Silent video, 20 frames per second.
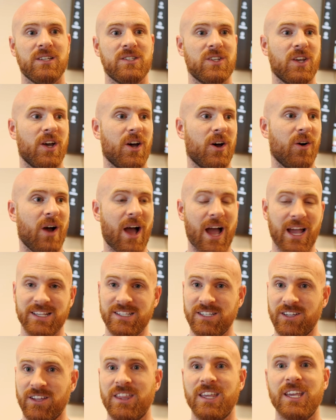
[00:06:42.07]
So I
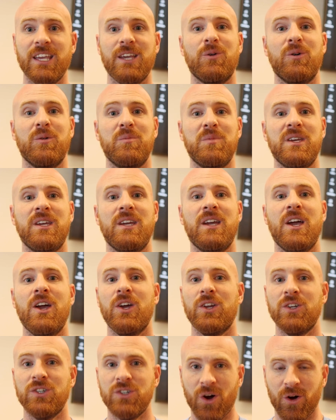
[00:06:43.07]
still think it will be
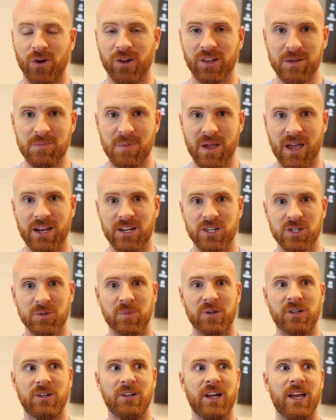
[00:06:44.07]
totally
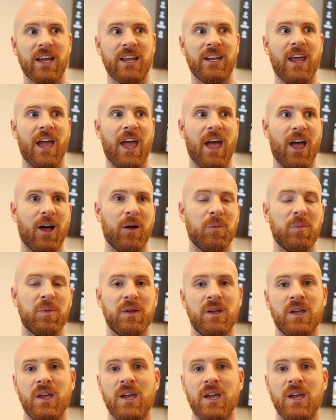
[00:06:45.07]
manageable and help